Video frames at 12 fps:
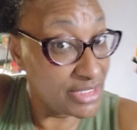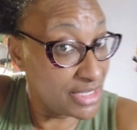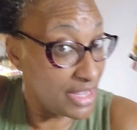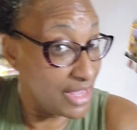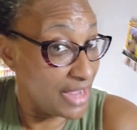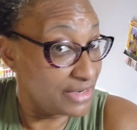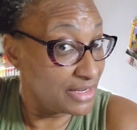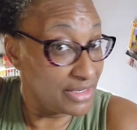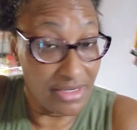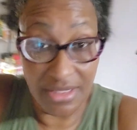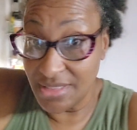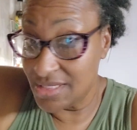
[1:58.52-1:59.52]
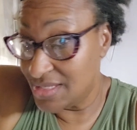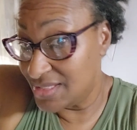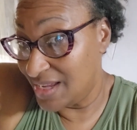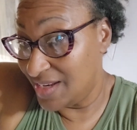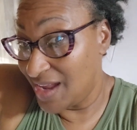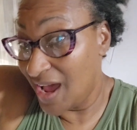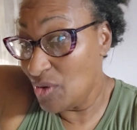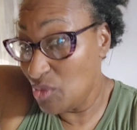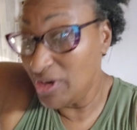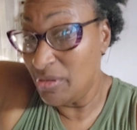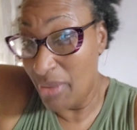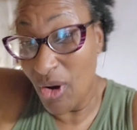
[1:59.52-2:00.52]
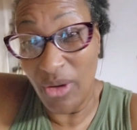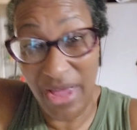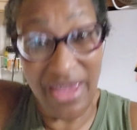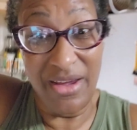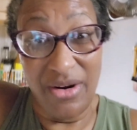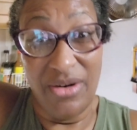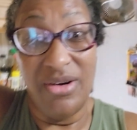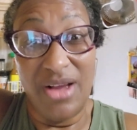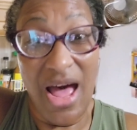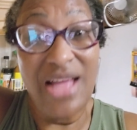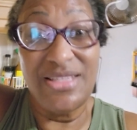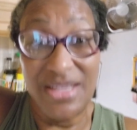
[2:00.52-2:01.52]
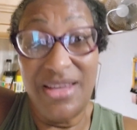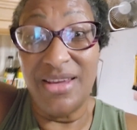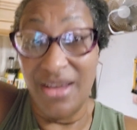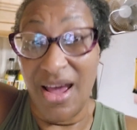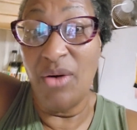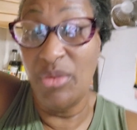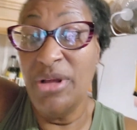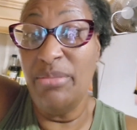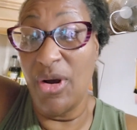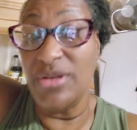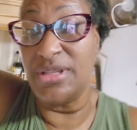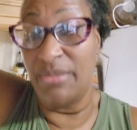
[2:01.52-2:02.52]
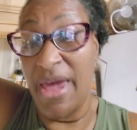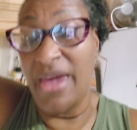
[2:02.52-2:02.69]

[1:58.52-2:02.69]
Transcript: I see I ain't got nothing done to this head. Now, I went and bought hair. I did. I went and bought some